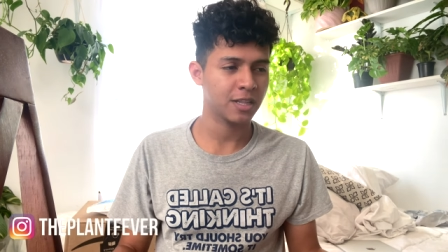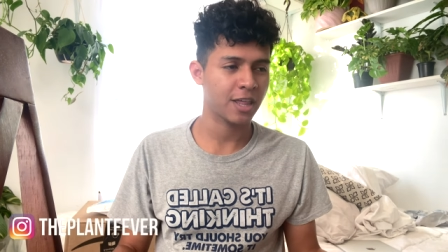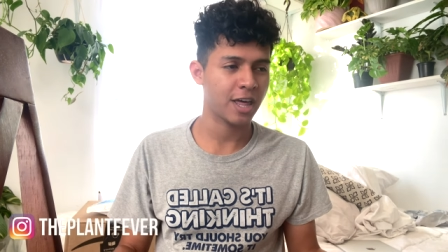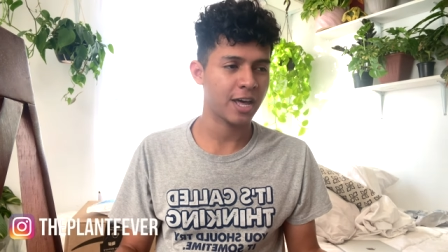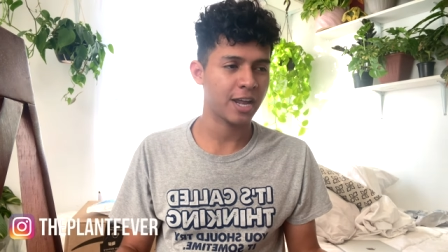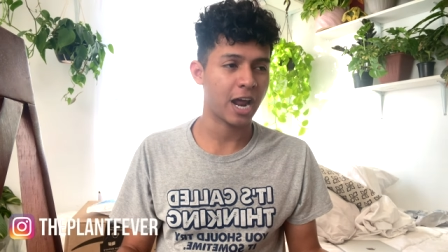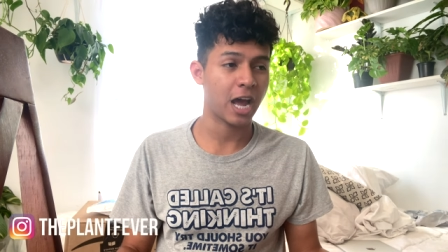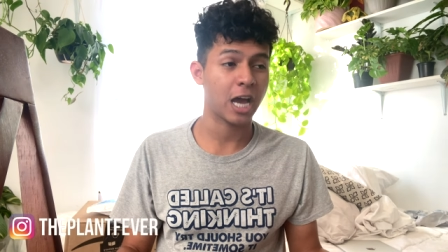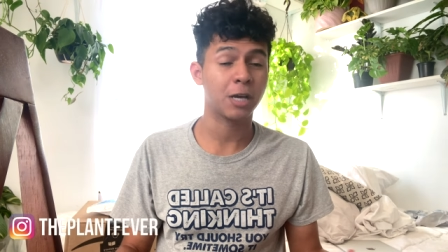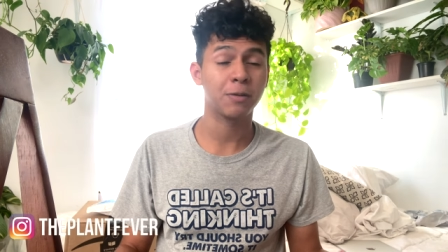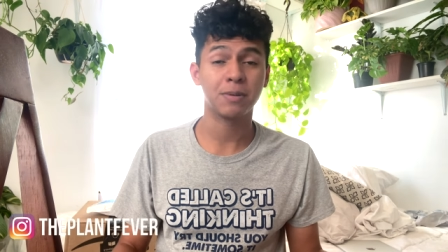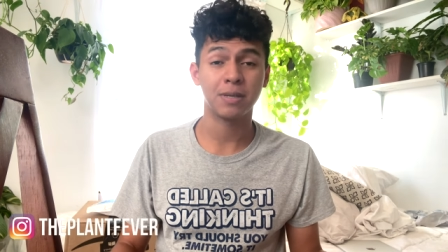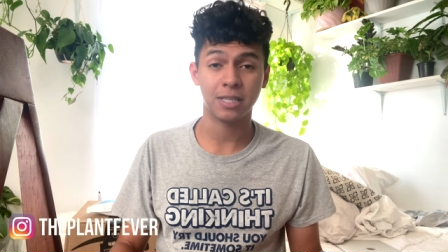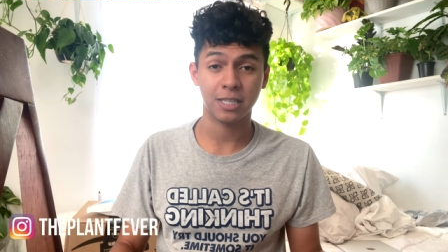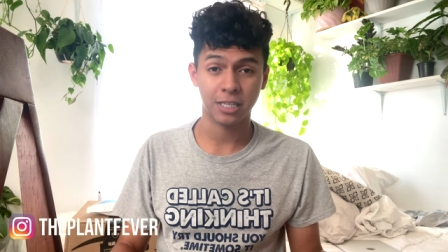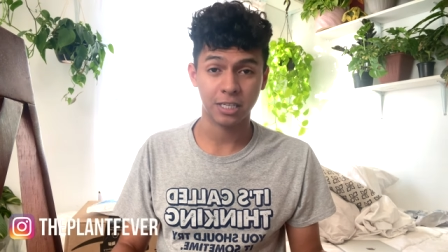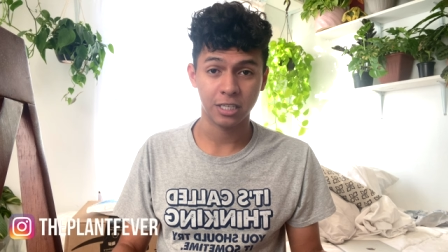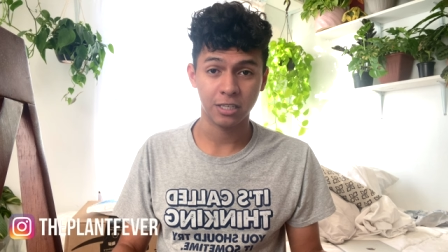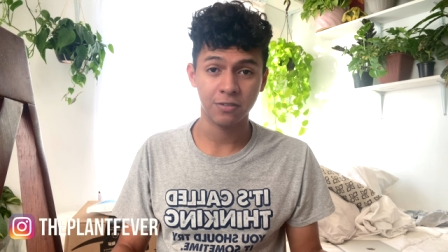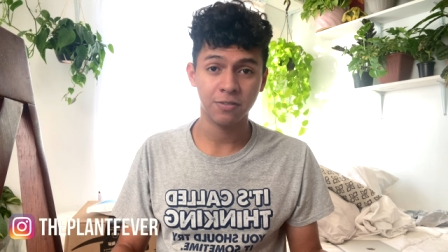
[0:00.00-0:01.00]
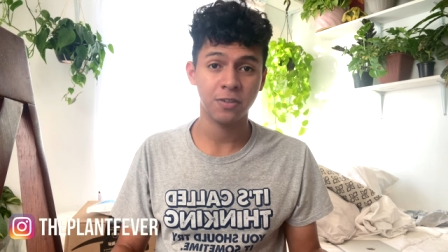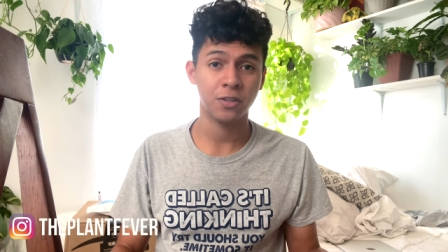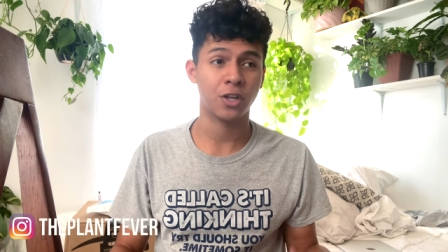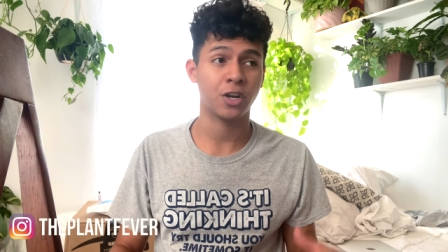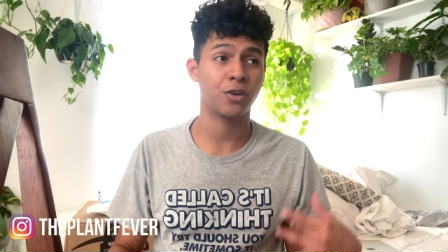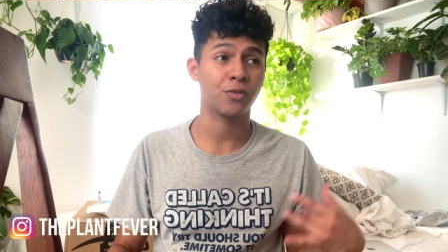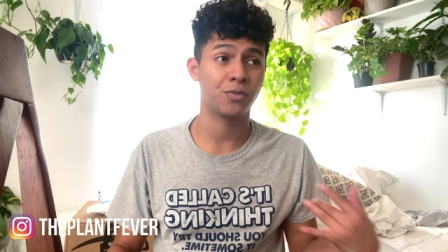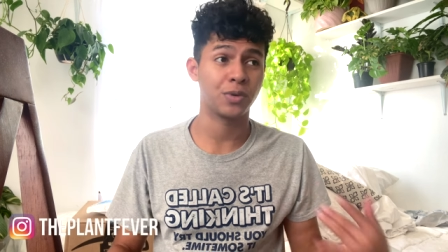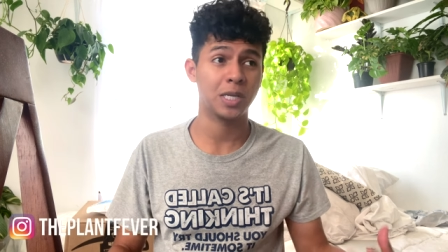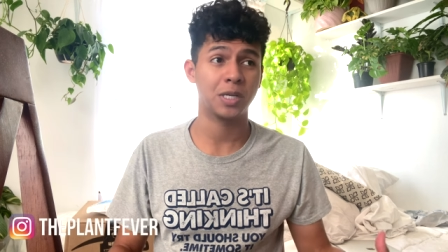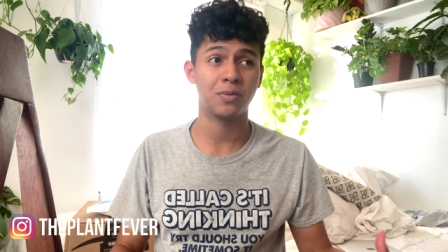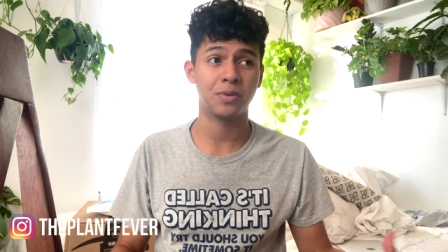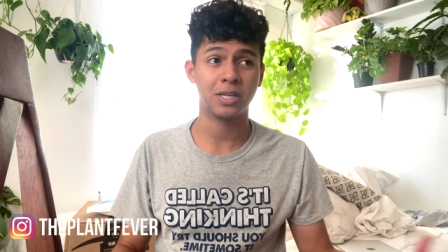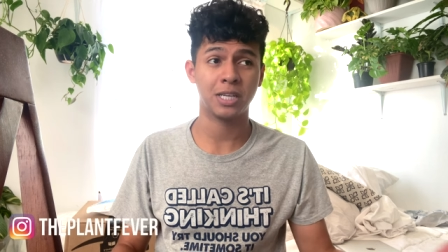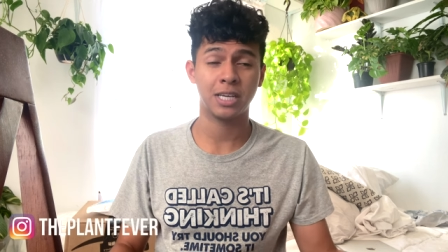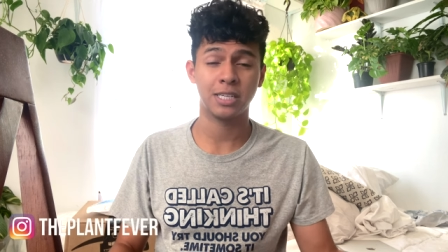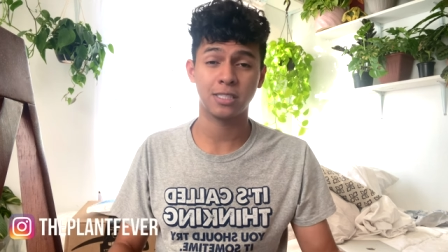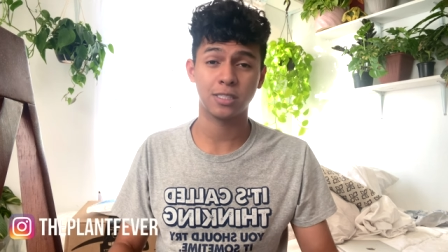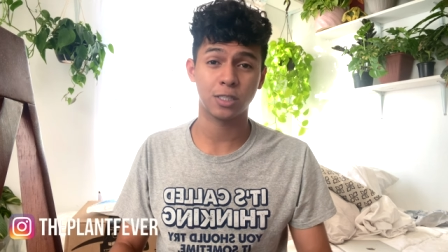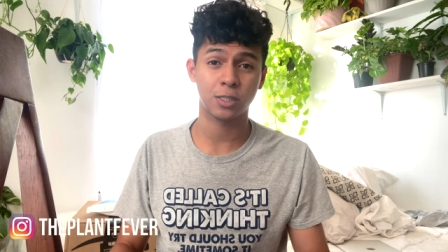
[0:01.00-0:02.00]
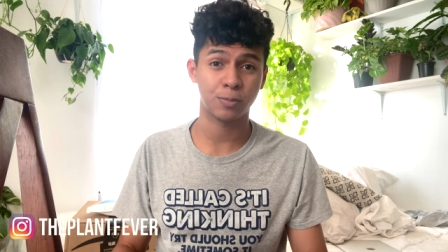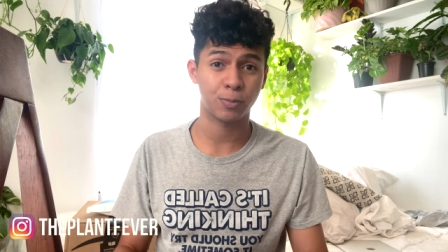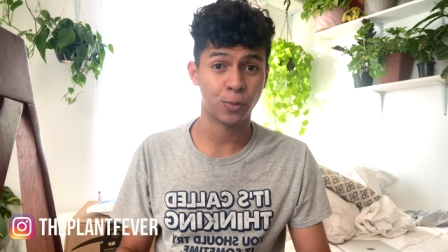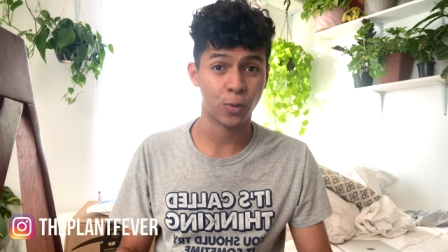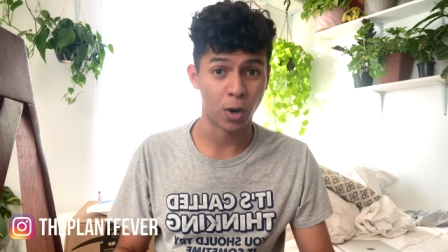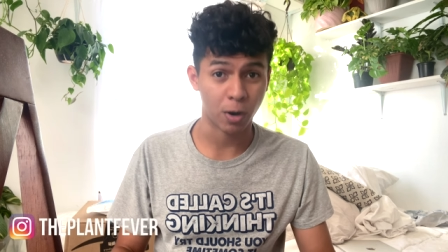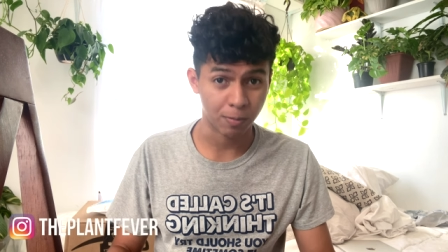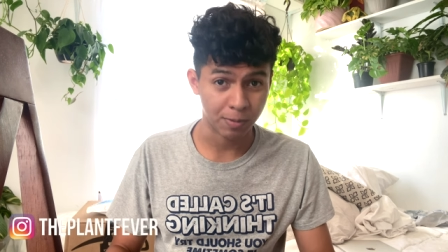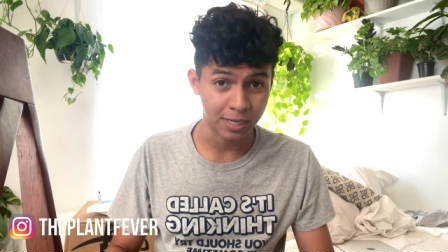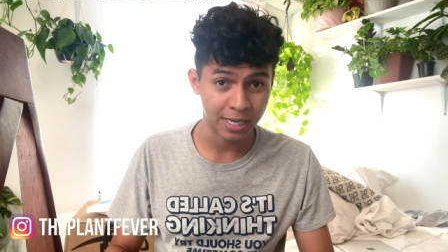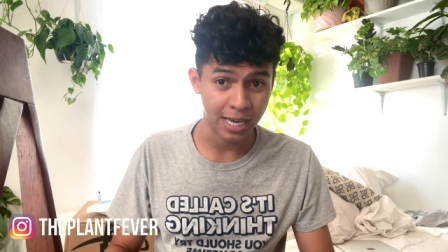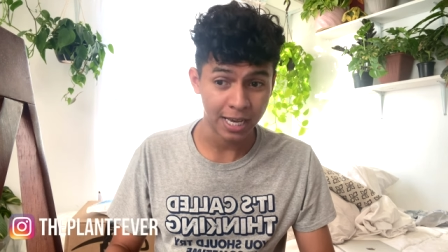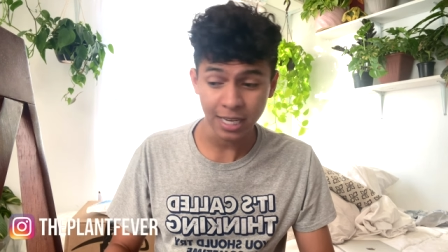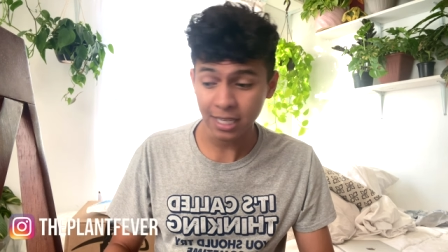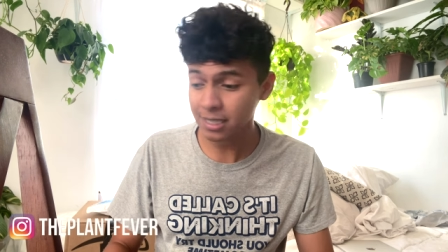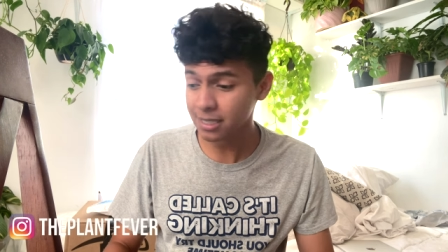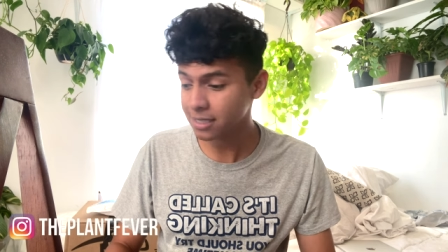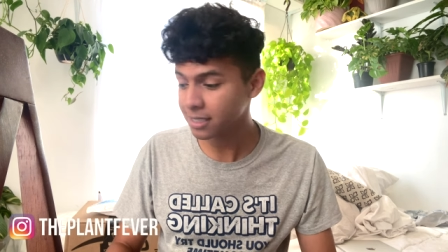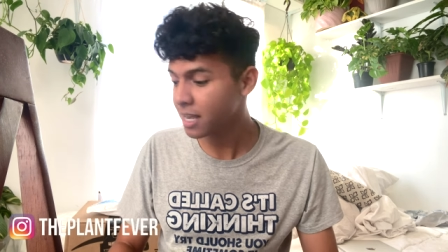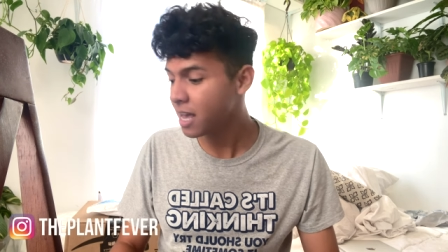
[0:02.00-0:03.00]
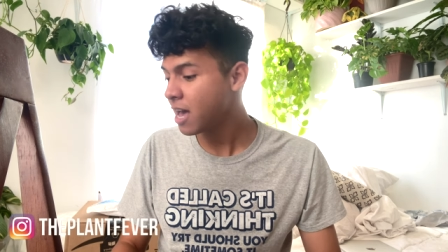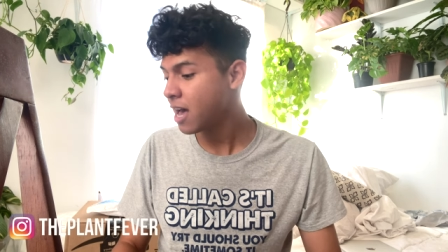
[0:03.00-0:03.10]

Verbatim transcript: that I believe that are really, really easy to propagate,